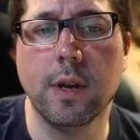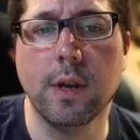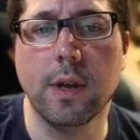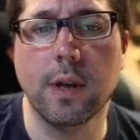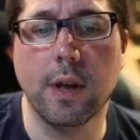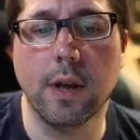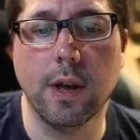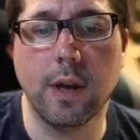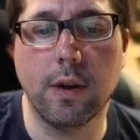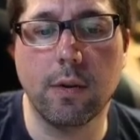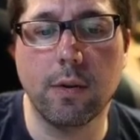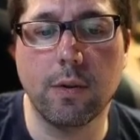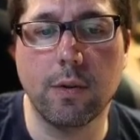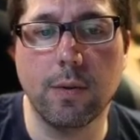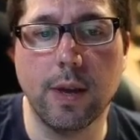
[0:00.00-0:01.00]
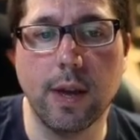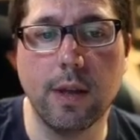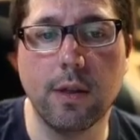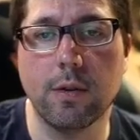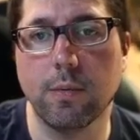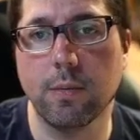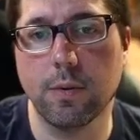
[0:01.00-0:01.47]
rook to e8
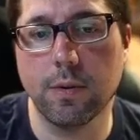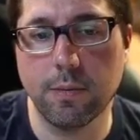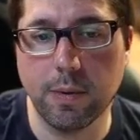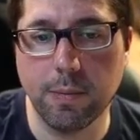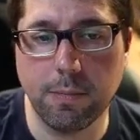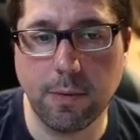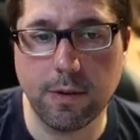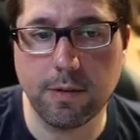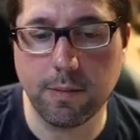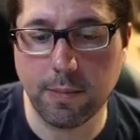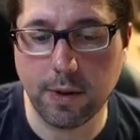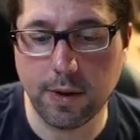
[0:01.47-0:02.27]
won't be possible